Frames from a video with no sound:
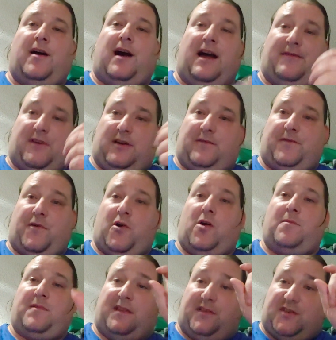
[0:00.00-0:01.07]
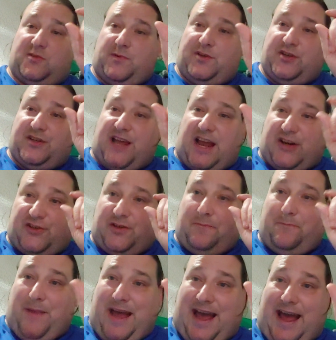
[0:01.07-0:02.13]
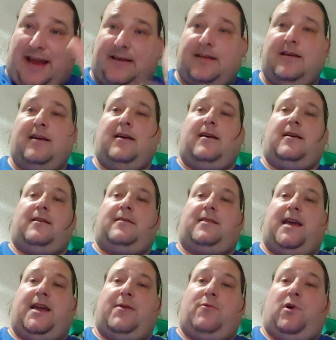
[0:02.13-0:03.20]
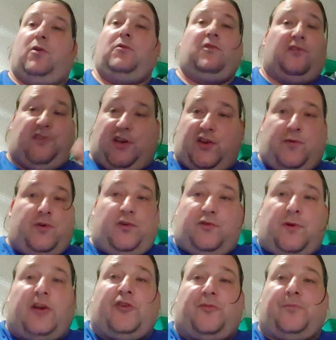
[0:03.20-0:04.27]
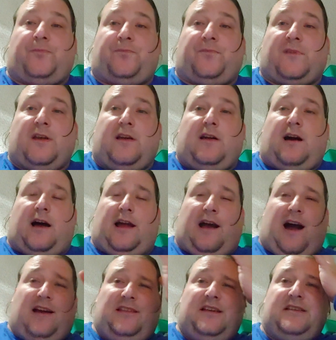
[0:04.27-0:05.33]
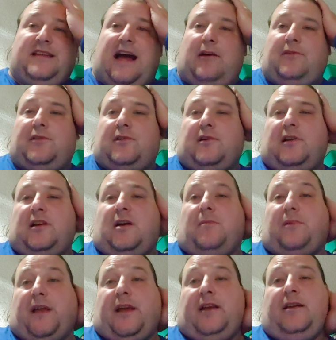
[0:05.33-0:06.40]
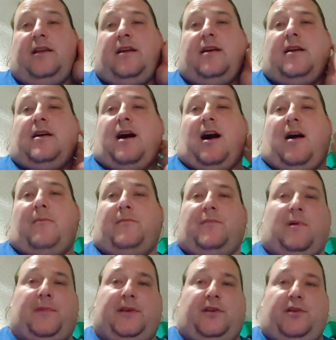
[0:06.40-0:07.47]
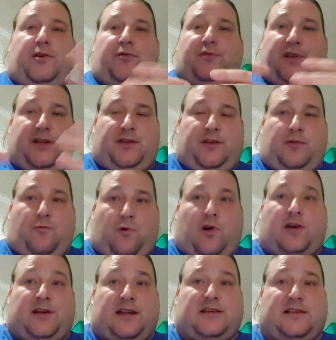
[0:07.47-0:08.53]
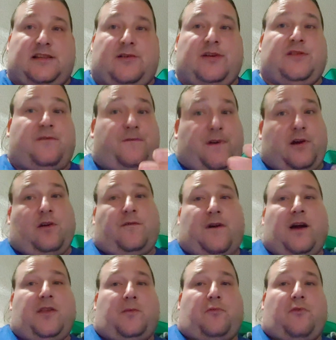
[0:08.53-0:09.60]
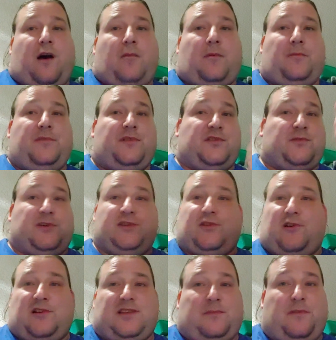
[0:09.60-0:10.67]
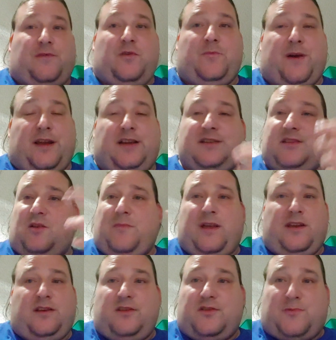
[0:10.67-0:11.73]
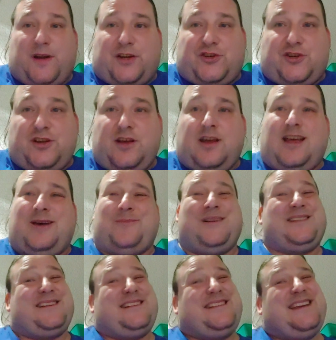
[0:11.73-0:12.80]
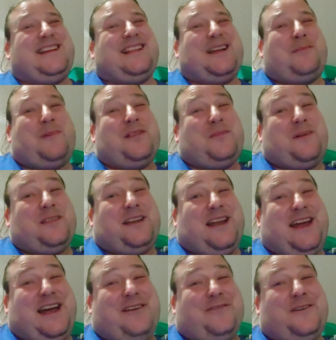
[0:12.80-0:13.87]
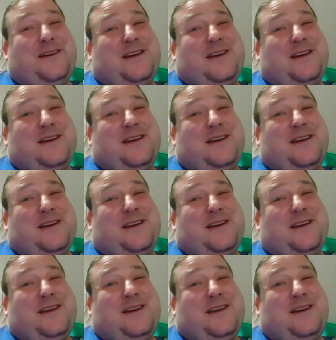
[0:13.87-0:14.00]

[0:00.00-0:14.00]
I've confirmed that the switch is actually bad. They will send you a new switch. I highly doubt they're going to complain. I mean, you did the work necessary to verify the problem. The switch cost them a few pennies. They'll mail you a new switch. But it's going to take like a month and a half.